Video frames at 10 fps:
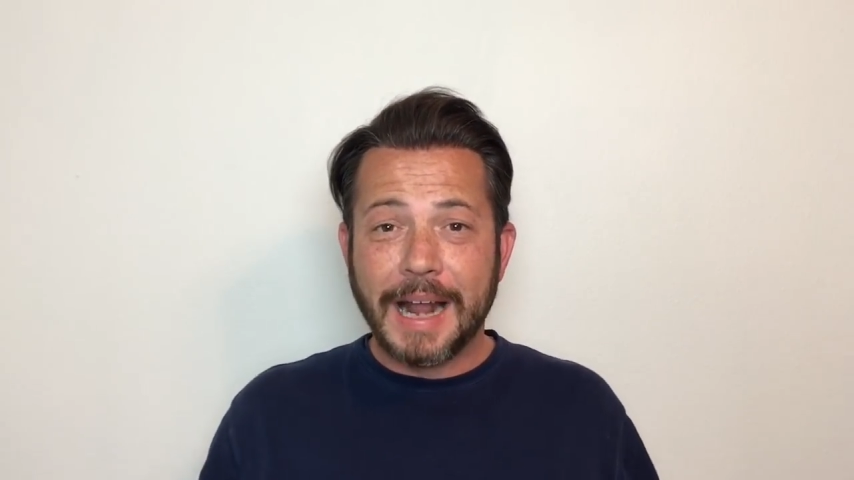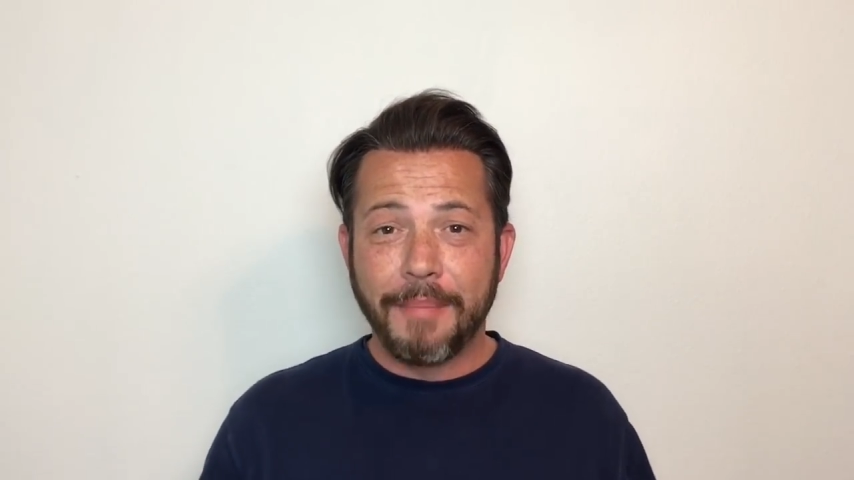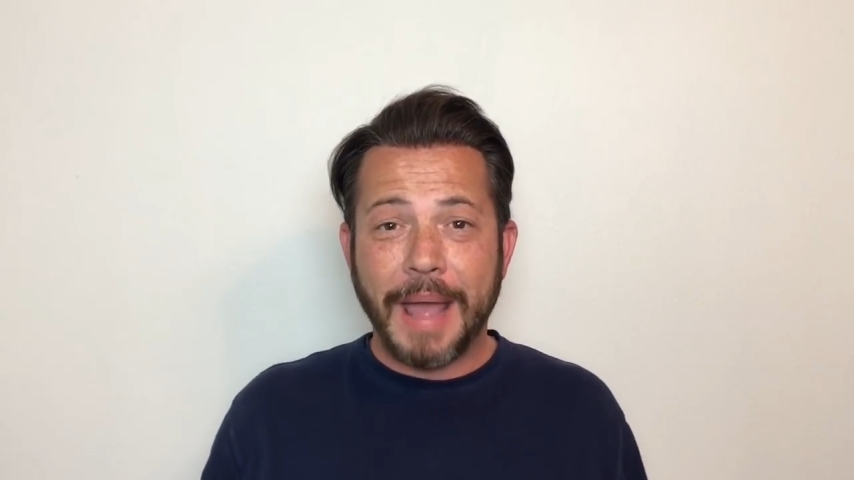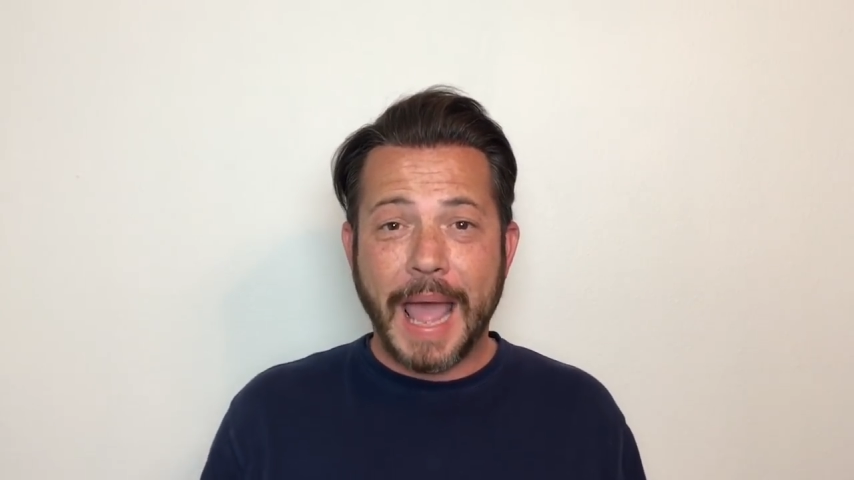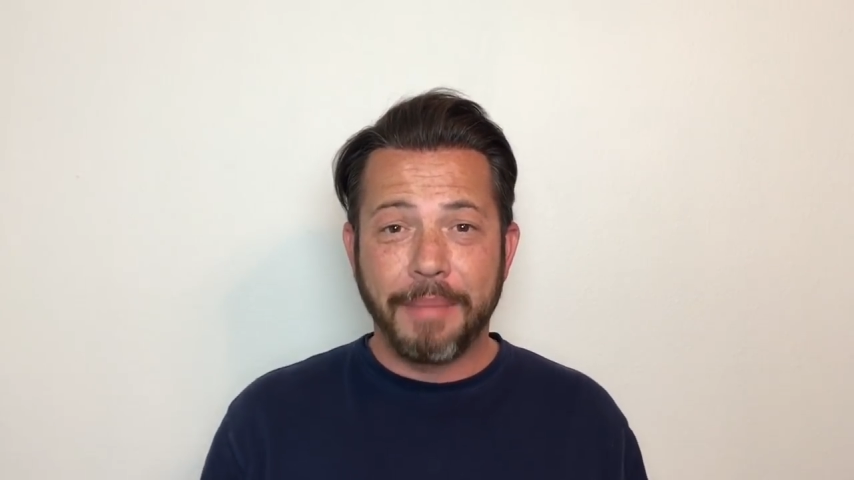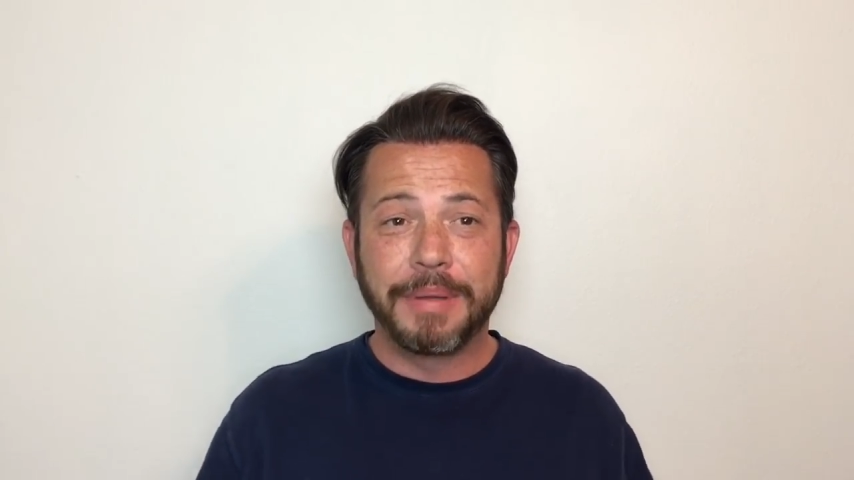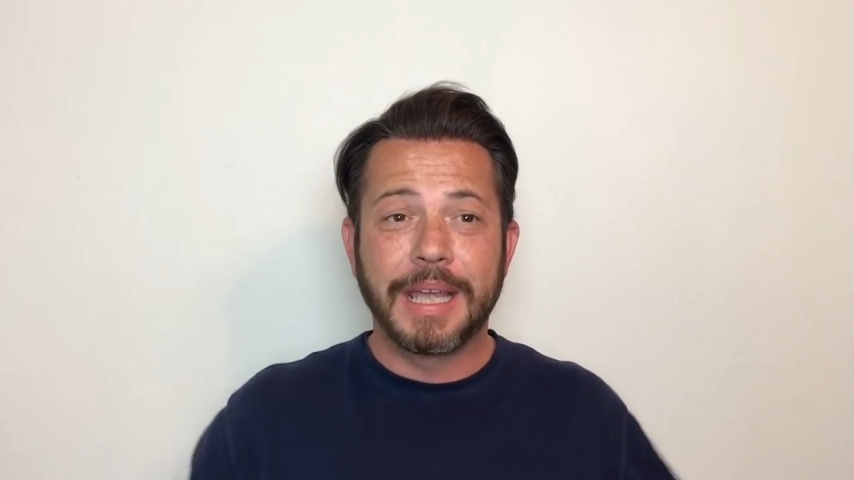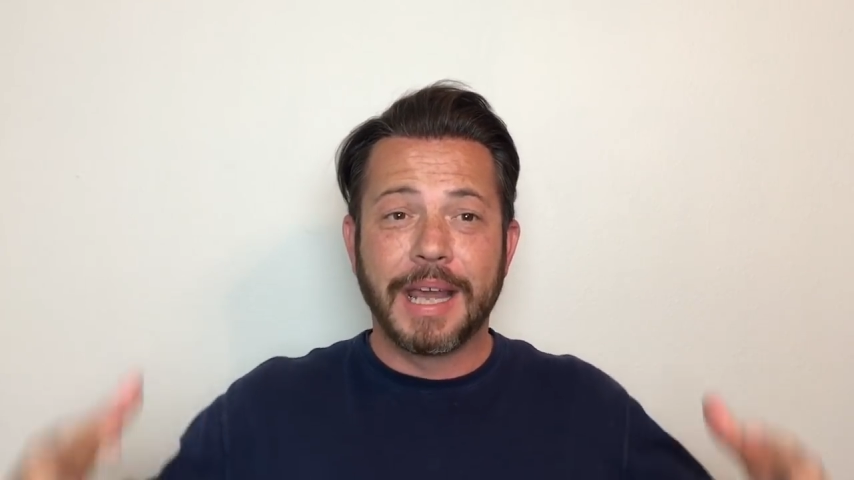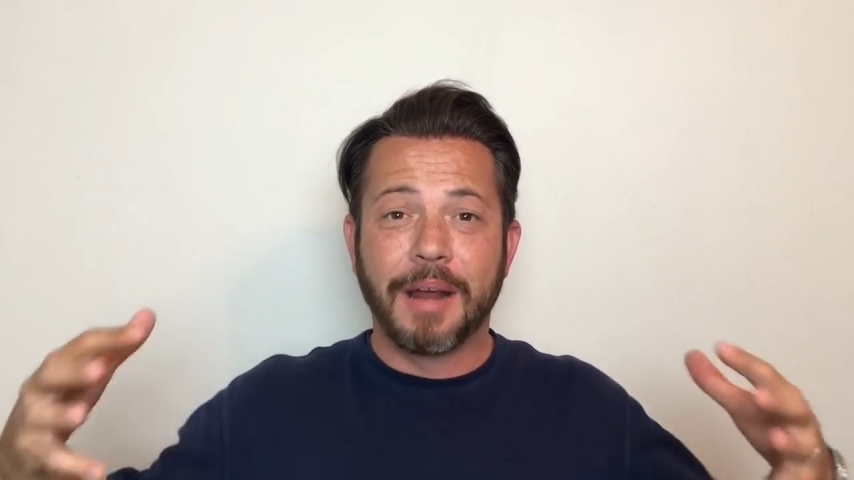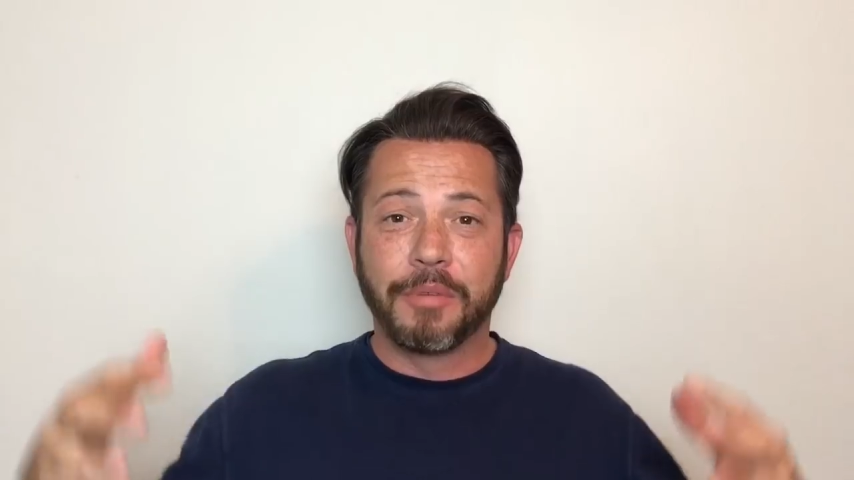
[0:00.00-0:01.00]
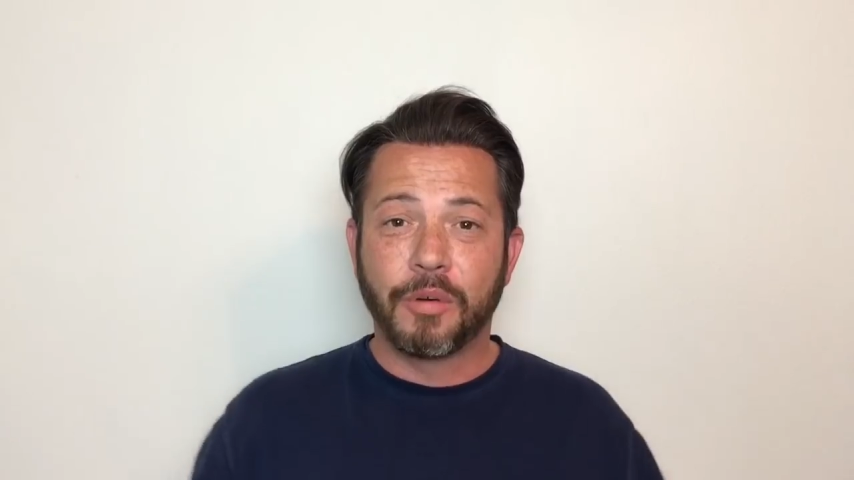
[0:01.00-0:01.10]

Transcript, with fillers: I'm happy, and I'm